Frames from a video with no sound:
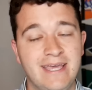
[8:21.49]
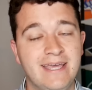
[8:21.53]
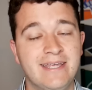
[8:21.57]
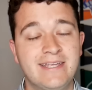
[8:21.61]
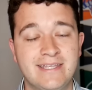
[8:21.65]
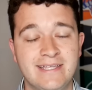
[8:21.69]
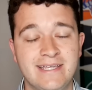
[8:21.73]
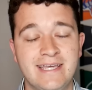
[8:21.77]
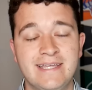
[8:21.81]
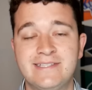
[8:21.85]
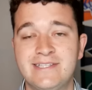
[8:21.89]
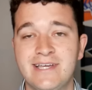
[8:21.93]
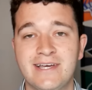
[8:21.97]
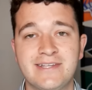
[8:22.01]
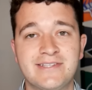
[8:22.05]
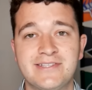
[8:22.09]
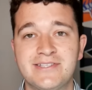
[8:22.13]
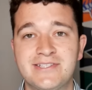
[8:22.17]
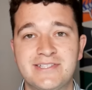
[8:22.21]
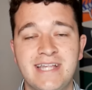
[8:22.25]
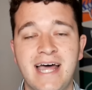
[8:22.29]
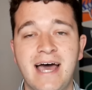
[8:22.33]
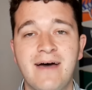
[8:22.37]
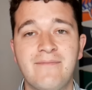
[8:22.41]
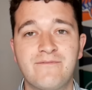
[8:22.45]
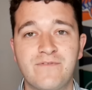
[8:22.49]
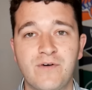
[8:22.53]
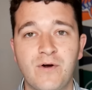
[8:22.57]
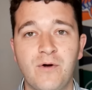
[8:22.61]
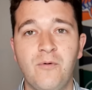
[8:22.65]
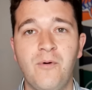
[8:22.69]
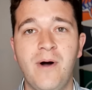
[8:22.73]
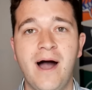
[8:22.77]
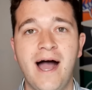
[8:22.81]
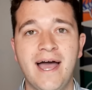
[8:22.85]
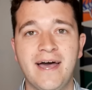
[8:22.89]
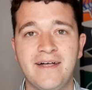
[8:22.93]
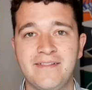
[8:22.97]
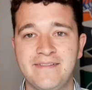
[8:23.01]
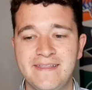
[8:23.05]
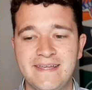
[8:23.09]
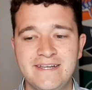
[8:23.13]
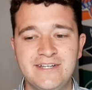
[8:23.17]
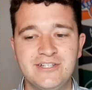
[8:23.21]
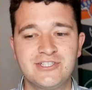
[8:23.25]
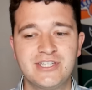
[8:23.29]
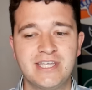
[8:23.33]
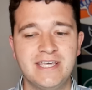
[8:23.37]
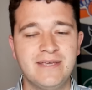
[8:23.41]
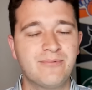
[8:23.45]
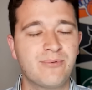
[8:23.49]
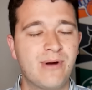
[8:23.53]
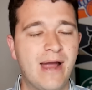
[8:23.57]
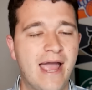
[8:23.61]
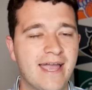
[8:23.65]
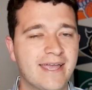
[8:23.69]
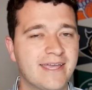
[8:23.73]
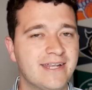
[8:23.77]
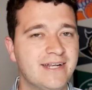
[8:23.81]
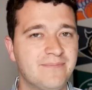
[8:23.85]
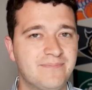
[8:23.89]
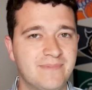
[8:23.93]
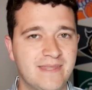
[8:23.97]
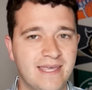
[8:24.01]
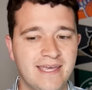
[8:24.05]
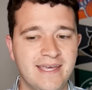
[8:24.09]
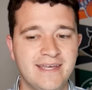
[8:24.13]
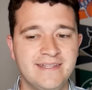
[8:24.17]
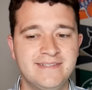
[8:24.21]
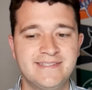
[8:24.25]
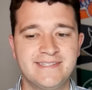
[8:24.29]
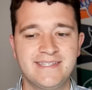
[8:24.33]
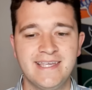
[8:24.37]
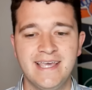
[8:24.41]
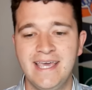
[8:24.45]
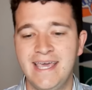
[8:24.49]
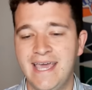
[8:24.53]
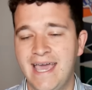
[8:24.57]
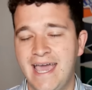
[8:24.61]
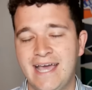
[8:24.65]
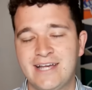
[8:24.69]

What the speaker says: it doesn't stop for a while, and they just keep racking up the hits.